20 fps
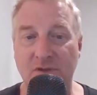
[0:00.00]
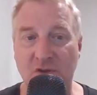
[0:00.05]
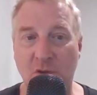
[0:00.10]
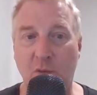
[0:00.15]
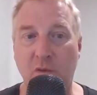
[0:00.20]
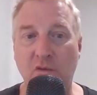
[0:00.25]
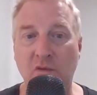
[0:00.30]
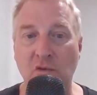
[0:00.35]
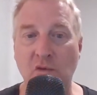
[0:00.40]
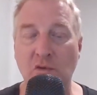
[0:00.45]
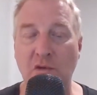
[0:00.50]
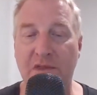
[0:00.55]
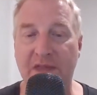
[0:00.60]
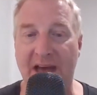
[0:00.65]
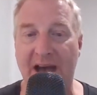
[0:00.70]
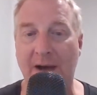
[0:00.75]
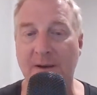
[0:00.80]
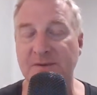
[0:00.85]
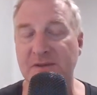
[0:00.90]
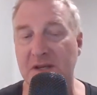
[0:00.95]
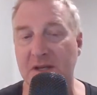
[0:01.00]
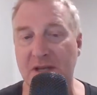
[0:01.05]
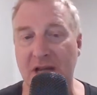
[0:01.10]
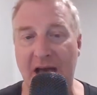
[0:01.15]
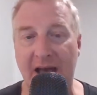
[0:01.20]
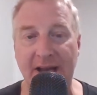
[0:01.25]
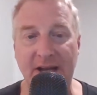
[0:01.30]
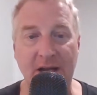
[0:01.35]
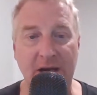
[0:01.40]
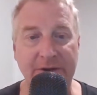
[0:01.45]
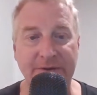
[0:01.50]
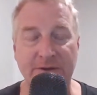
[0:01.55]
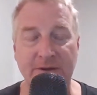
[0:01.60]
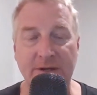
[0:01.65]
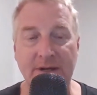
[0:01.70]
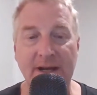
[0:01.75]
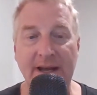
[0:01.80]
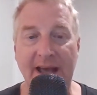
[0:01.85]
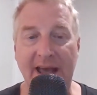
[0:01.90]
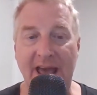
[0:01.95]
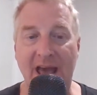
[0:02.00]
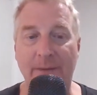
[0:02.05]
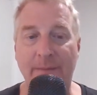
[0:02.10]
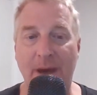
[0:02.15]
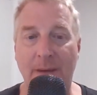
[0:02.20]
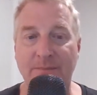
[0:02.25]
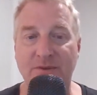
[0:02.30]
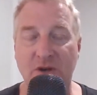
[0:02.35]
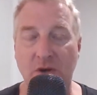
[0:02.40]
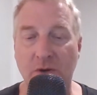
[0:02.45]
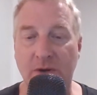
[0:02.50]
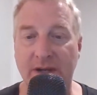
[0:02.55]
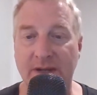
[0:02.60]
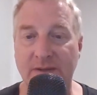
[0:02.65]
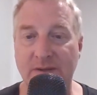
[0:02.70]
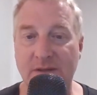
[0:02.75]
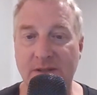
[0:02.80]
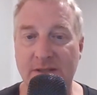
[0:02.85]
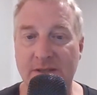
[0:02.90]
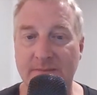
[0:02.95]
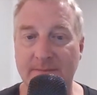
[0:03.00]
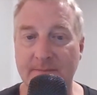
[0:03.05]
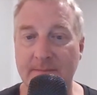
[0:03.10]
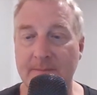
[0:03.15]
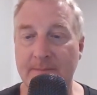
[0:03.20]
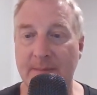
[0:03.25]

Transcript: 2,900 MM tokens.